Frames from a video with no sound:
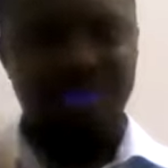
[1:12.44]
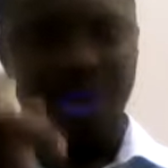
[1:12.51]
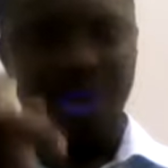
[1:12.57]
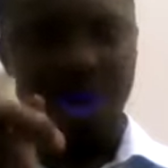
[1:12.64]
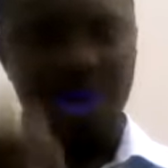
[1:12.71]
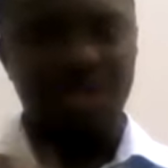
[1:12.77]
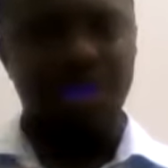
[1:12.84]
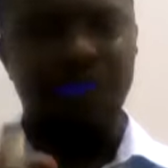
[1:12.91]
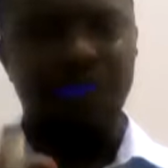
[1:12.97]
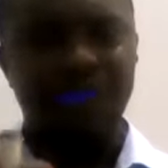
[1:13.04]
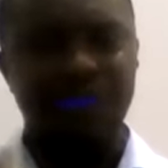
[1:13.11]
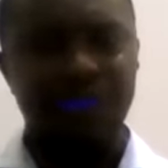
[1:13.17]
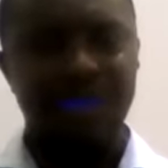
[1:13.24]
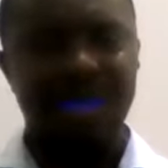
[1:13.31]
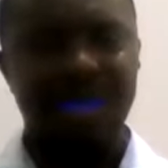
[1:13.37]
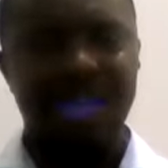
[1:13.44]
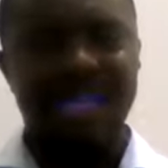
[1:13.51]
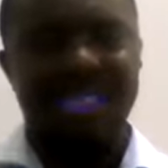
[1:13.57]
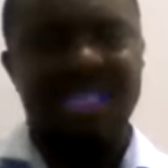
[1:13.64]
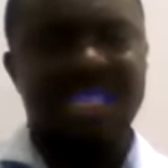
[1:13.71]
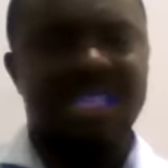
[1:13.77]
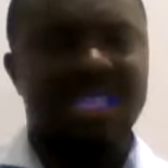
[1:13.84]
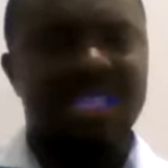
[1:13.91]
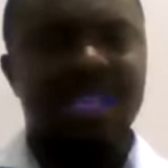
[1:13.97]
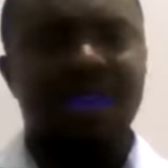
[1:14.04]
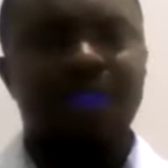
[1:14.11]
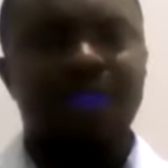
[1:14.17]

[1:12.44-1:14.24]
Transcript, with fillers: because of it is